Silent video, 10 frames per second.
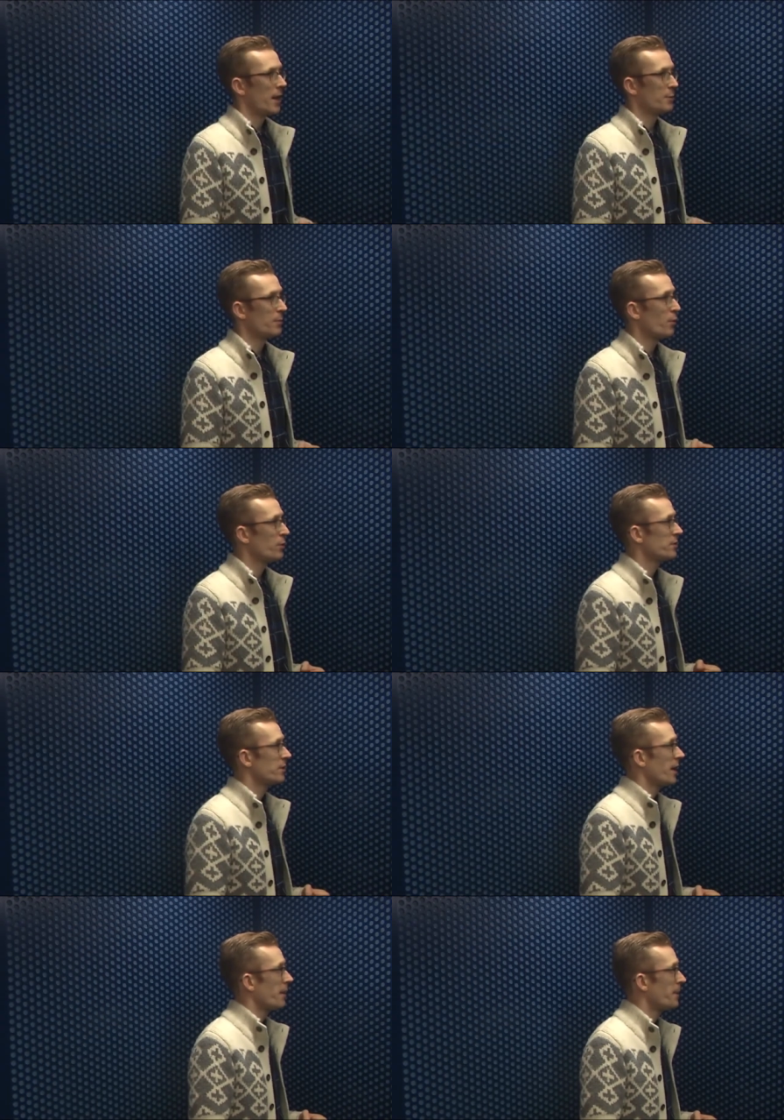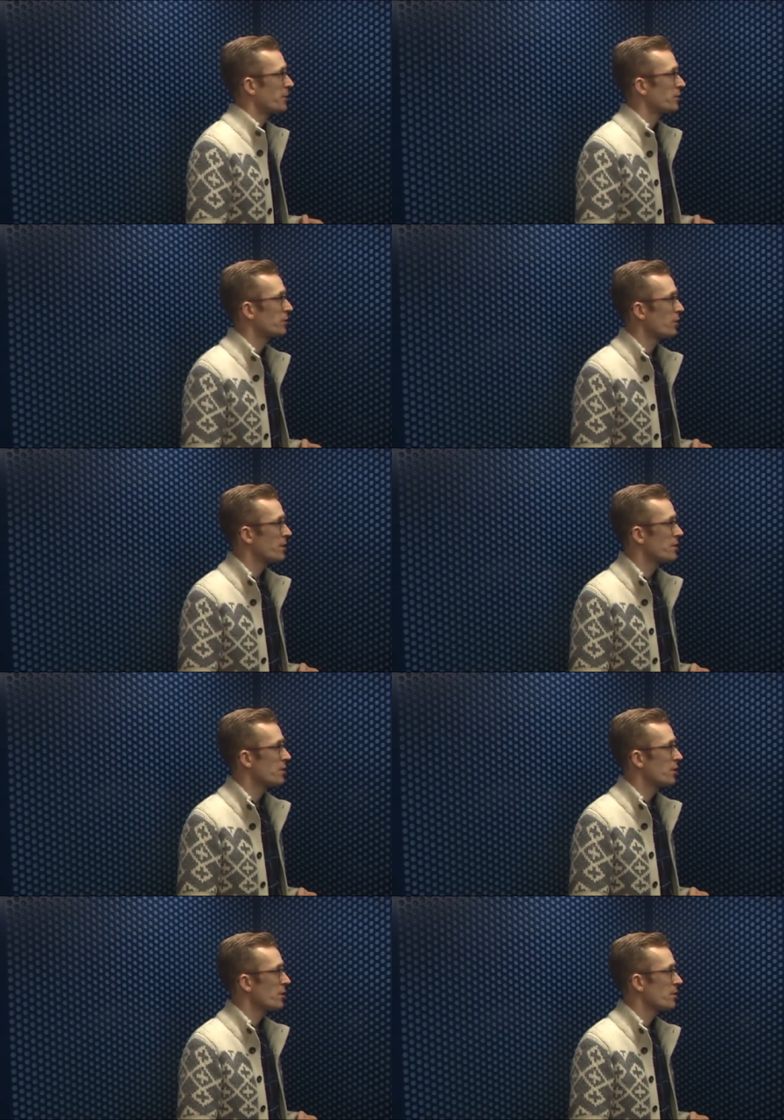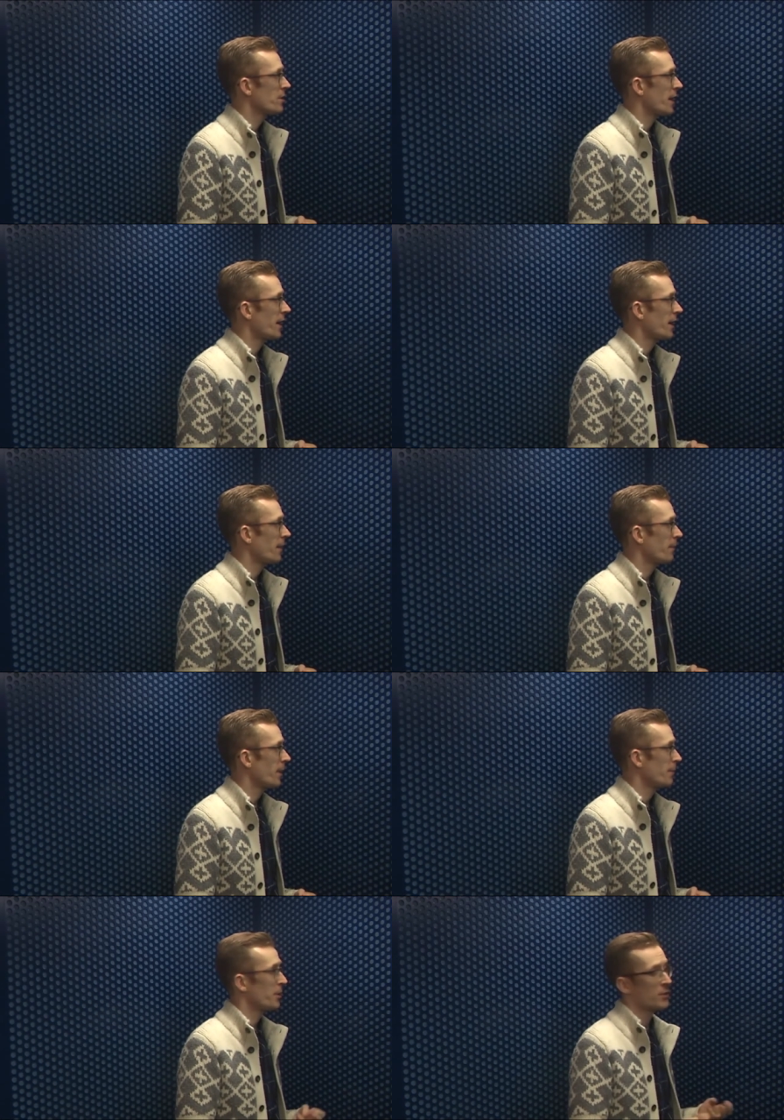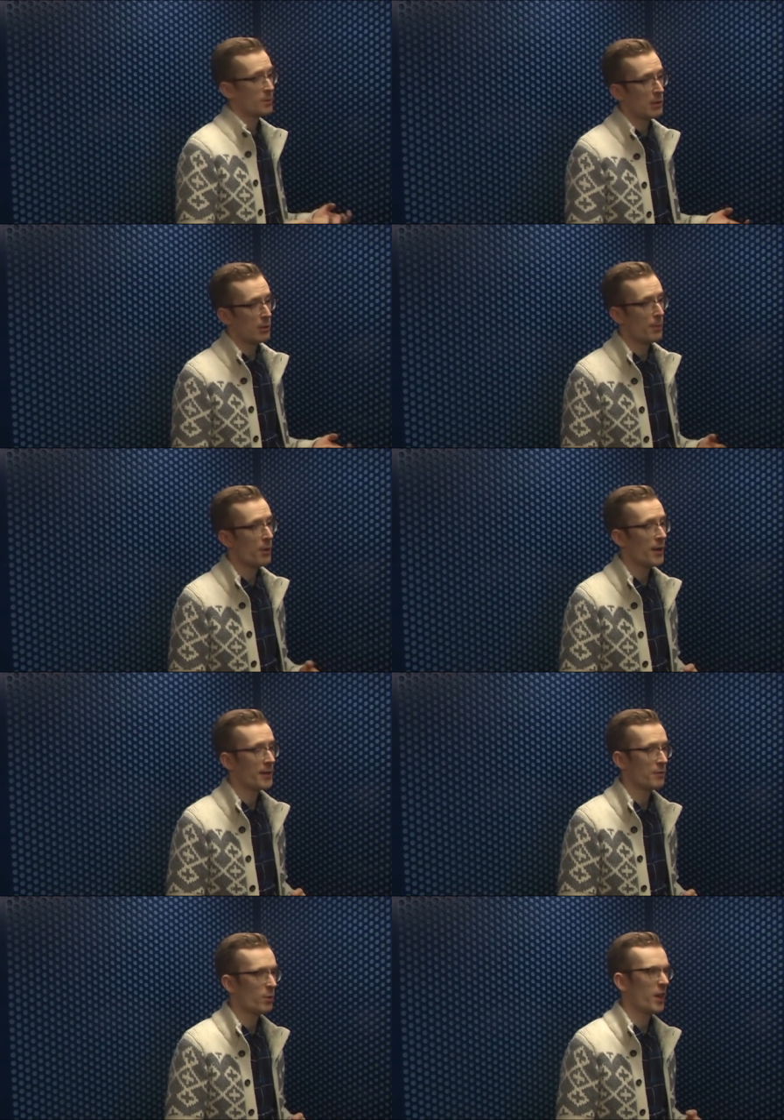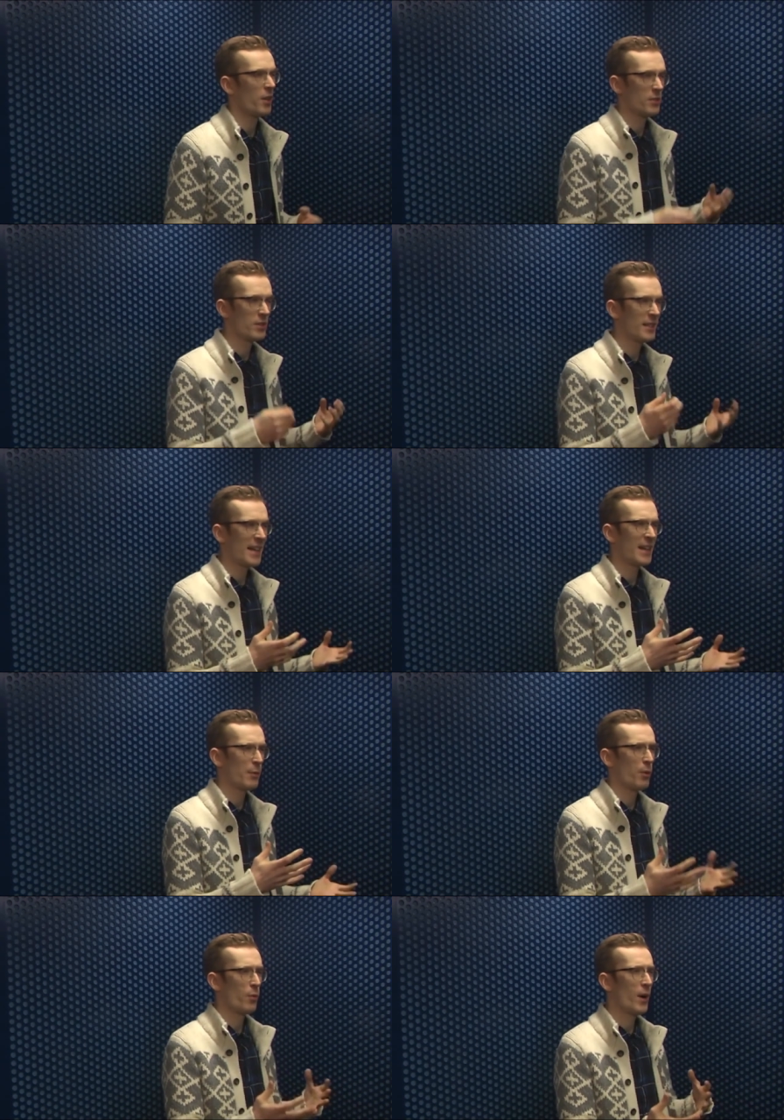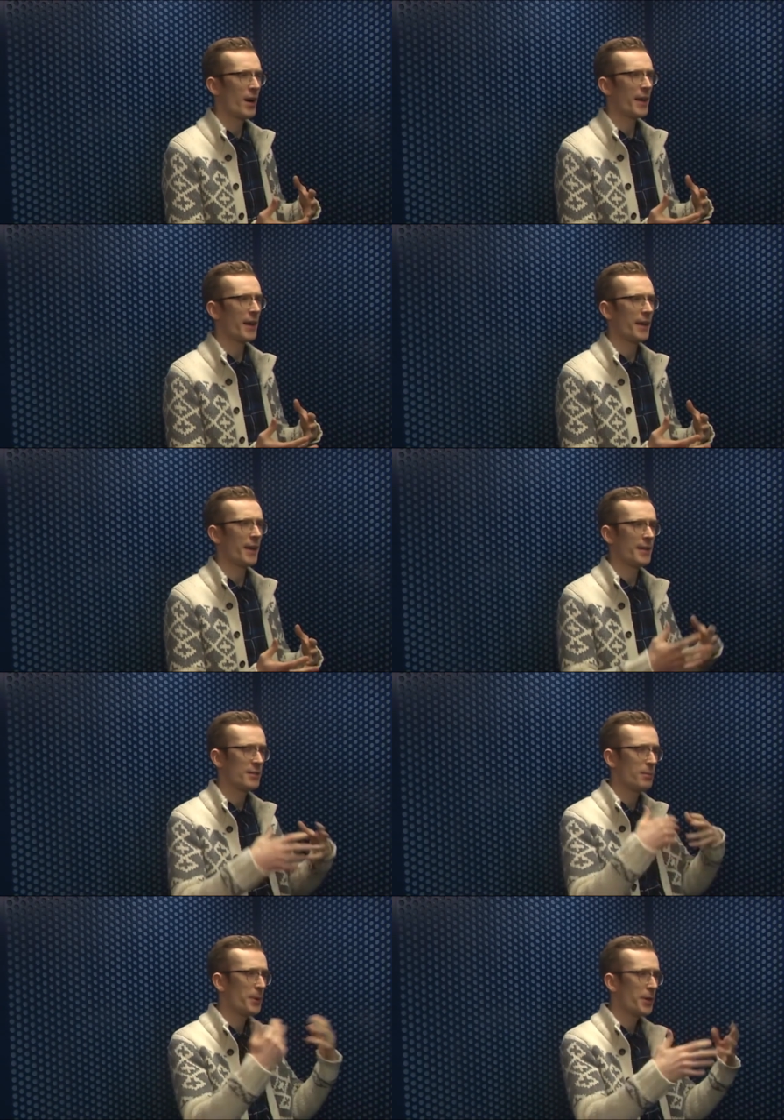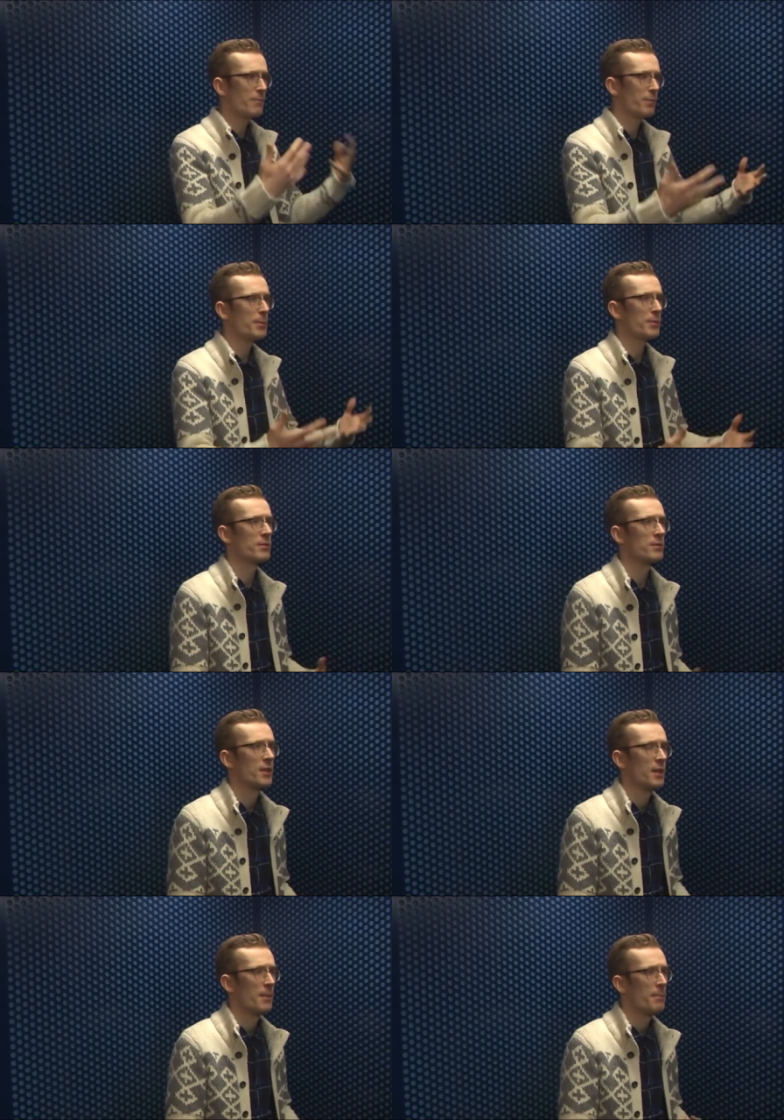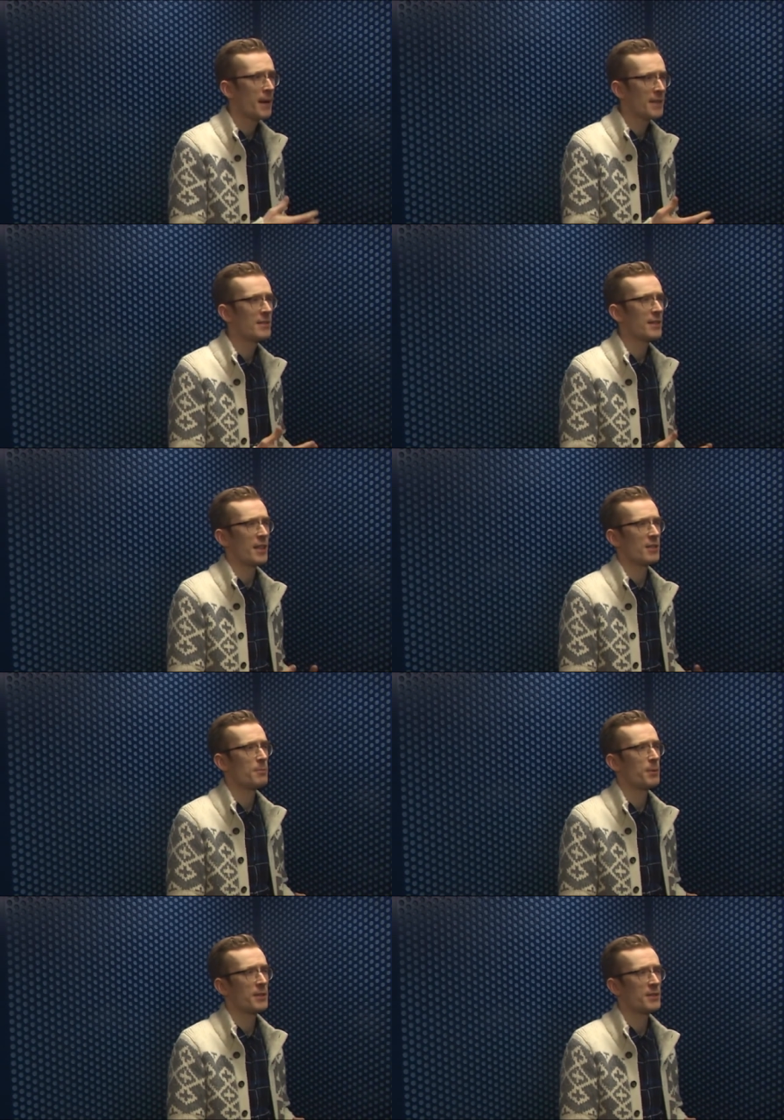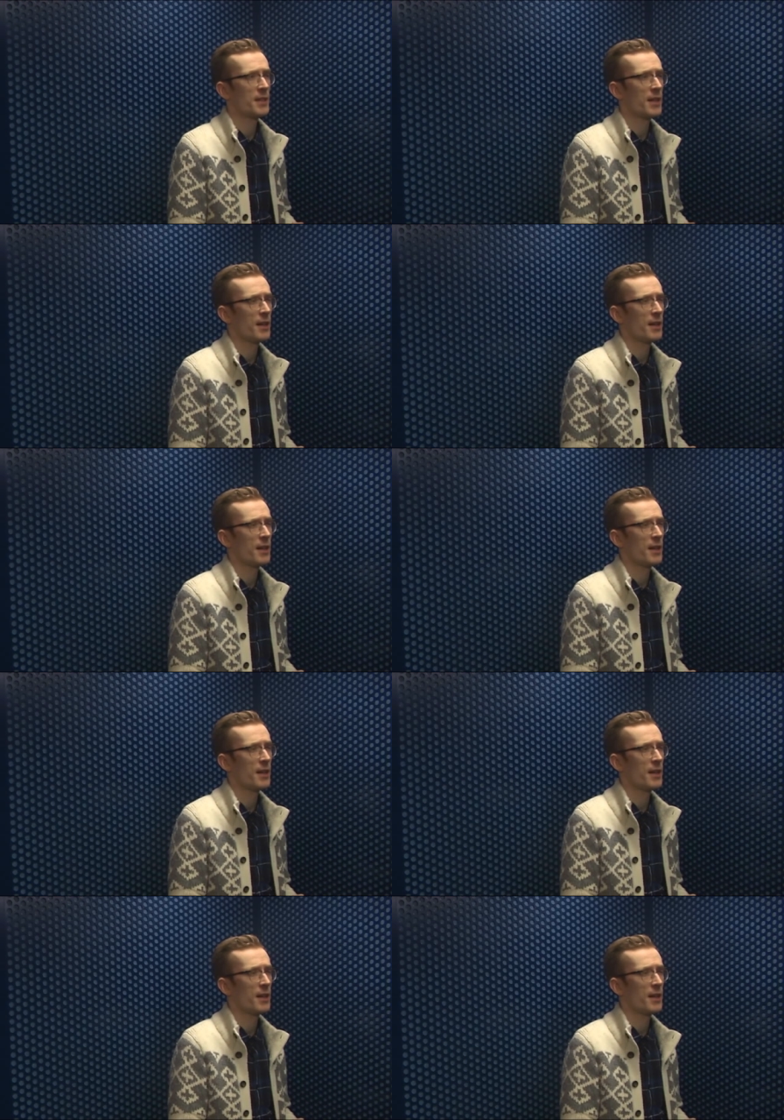As with most major stories in the news, and because I was a little boy, I didn't quite understand why it had disappeared from people's mindsets. But